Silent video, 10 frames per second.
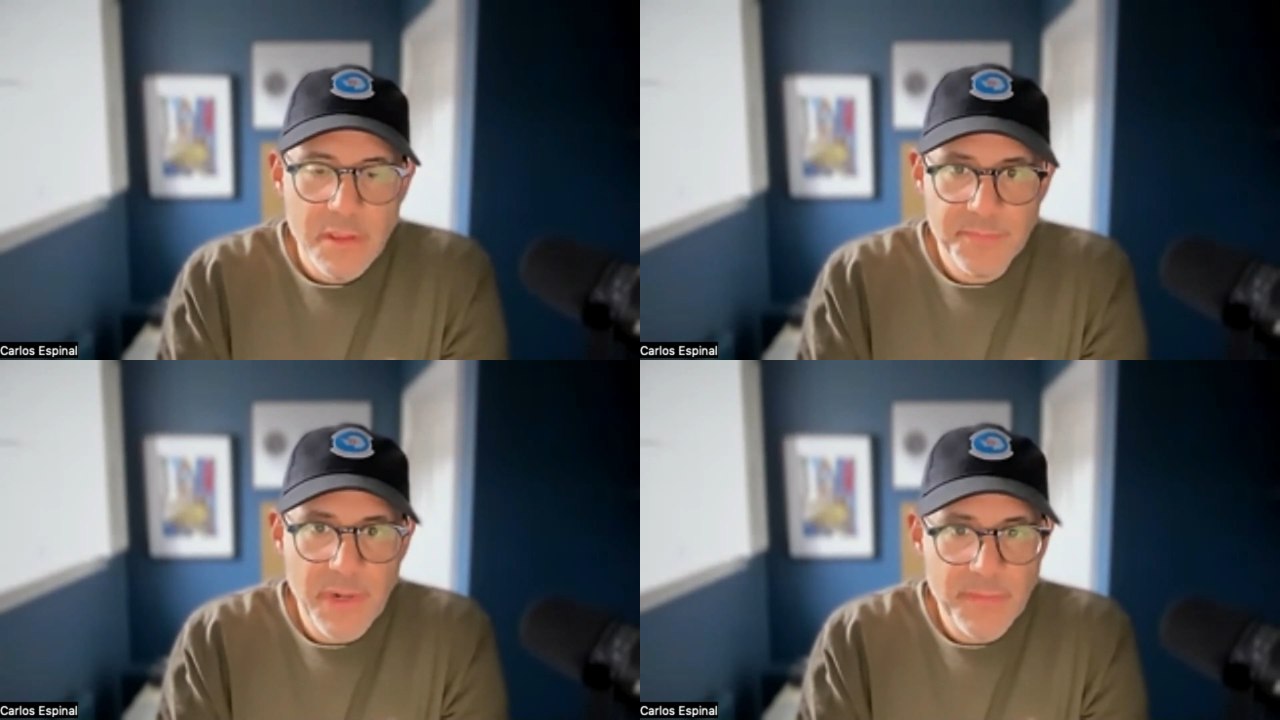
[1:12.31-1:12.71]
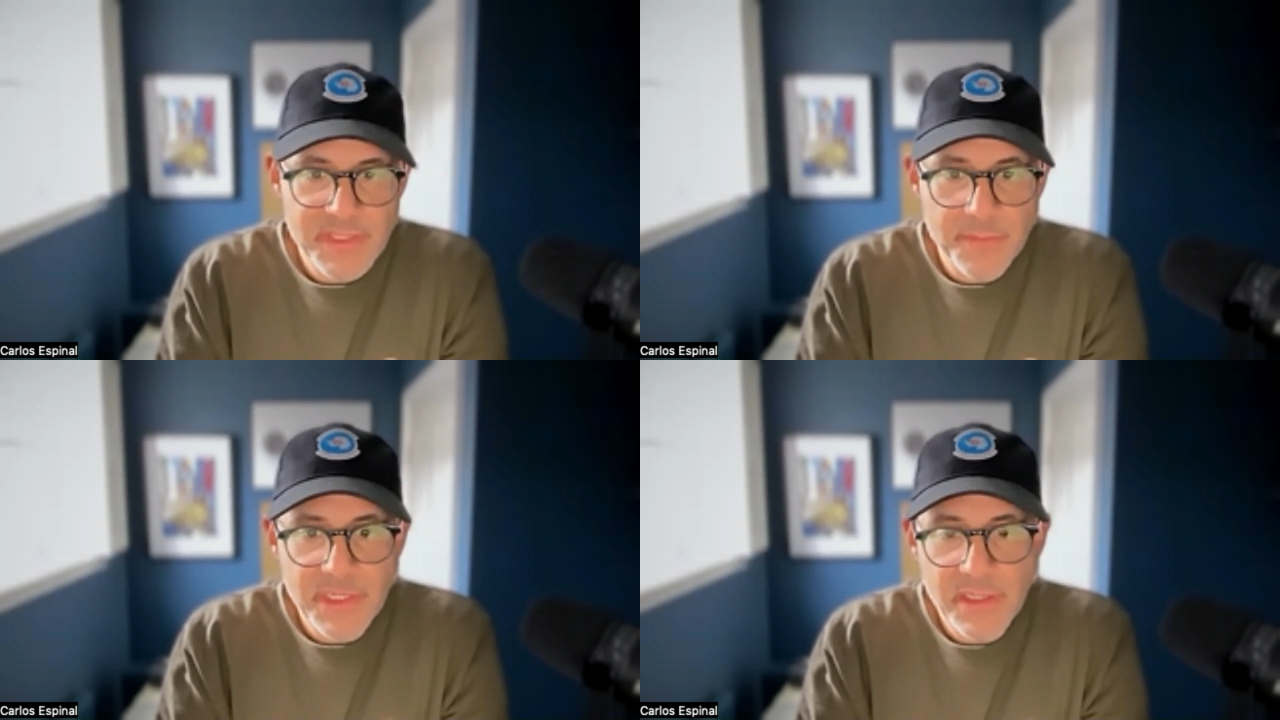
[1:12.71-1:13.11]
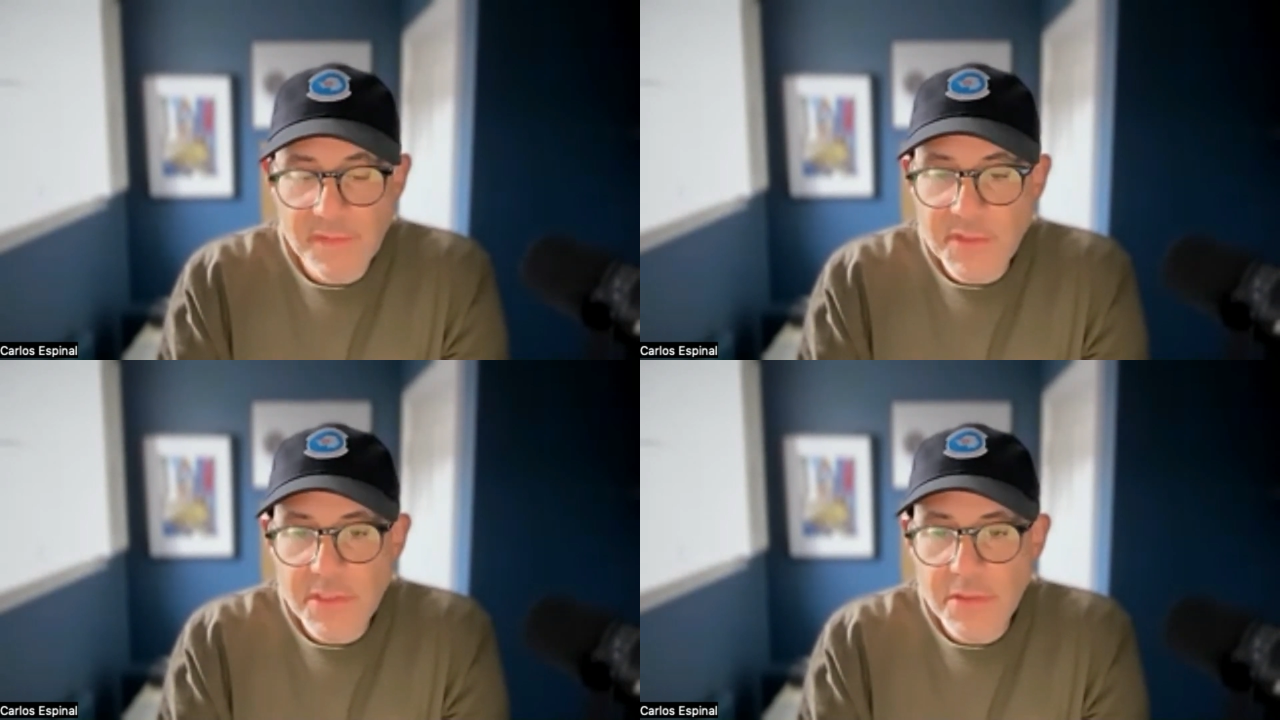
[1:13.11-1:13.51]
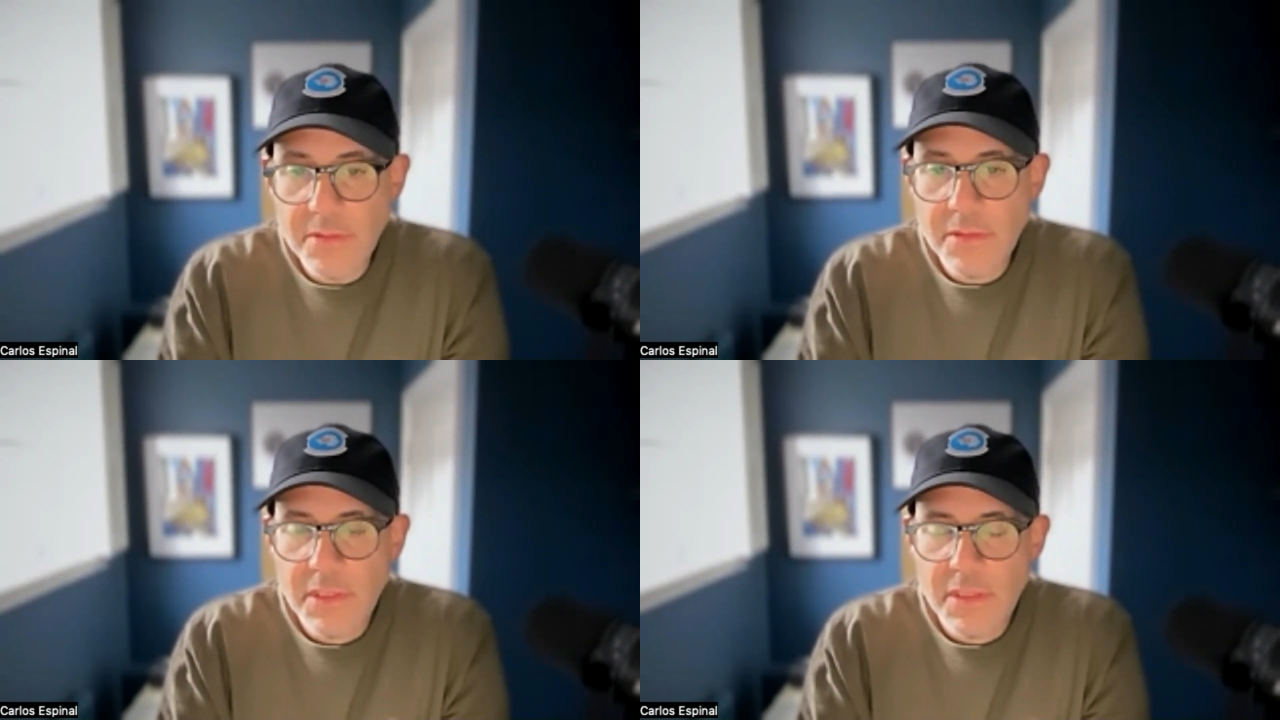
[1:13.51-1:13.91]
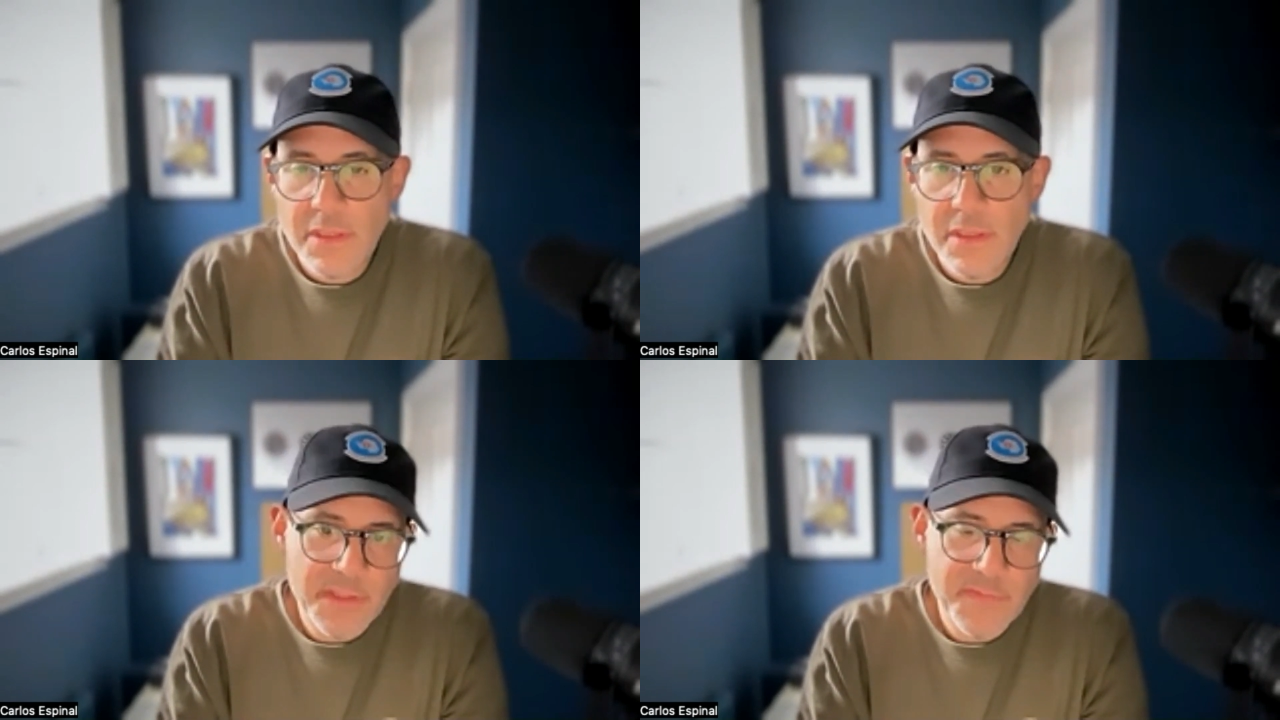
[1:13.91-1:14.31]
probably somebody can give it to you.
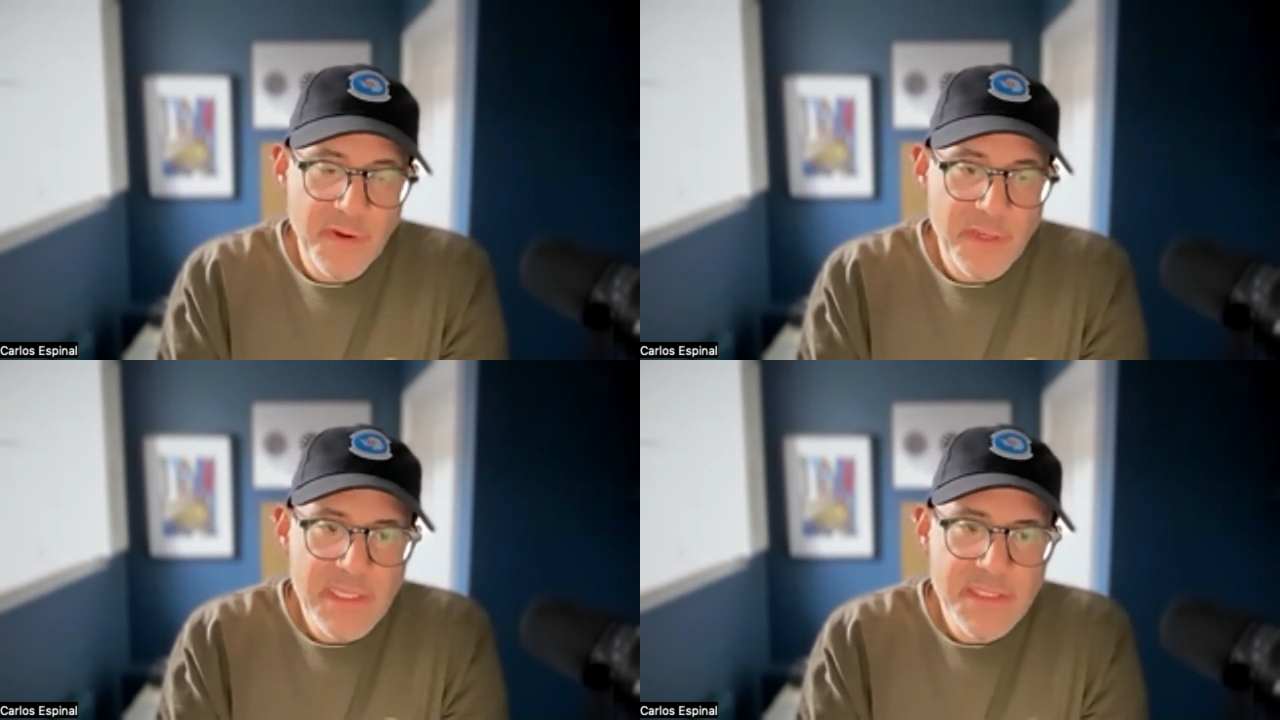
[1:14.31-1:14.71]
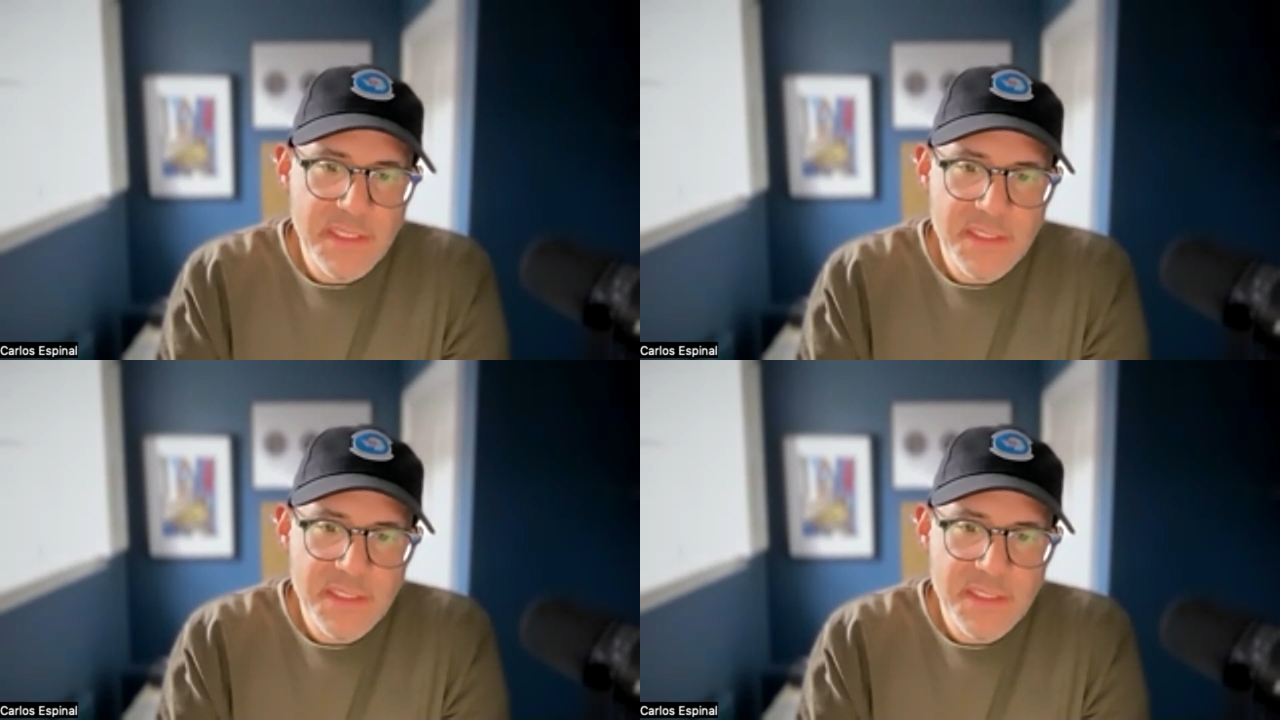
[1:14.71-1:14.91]
It's very easy.